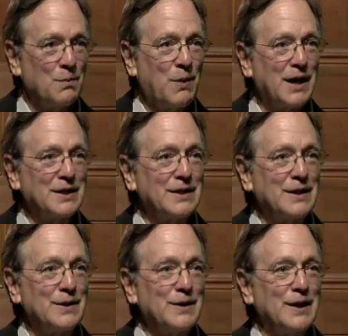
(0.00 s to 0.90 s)

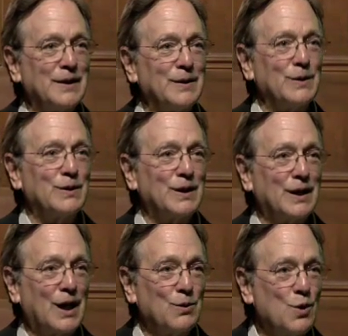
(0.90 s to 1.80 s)
but a
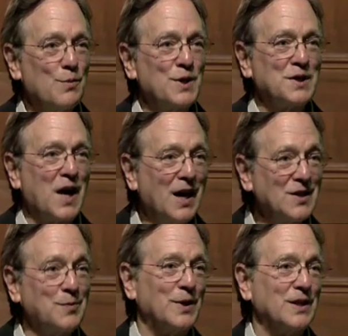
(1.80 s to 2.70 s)
woman's
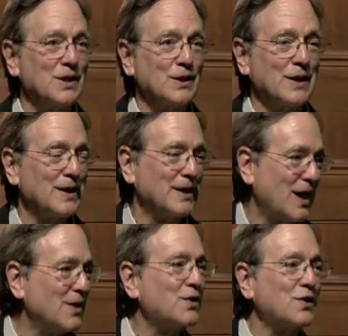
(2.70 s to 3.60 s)
husband
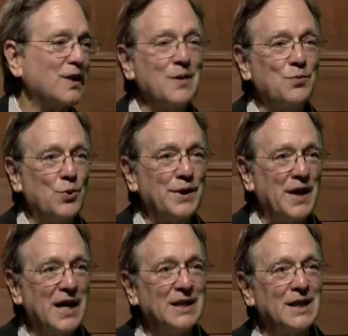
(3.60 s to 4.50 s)
can sleep with
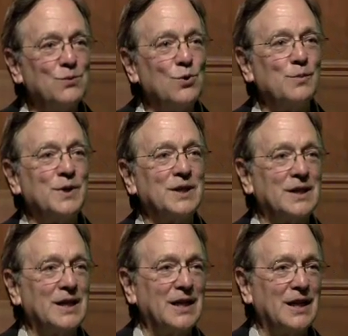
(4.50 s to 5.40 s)
any woman
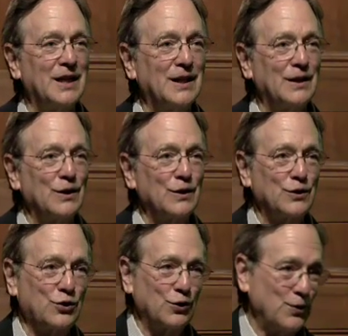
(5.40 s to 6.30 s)
he
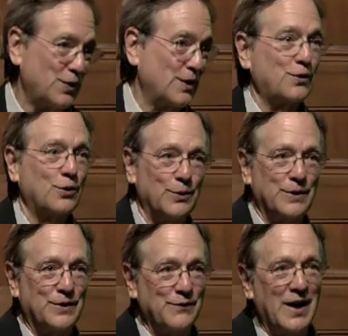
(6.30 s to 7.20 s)
chooses who
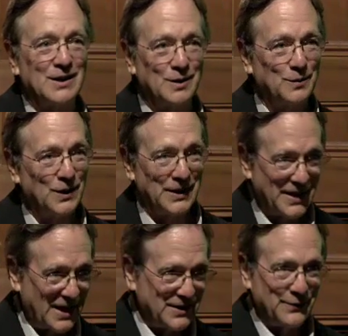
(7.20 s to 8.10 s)
is available,
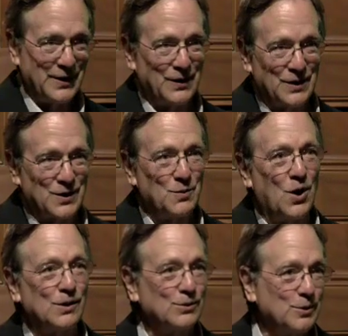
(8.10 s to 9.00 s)
and that's a very
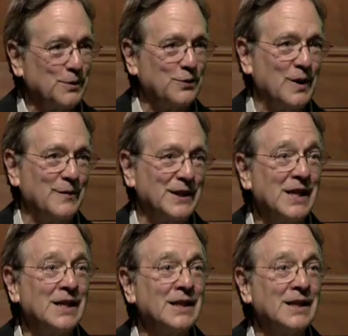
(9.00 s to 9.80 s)
small group of women,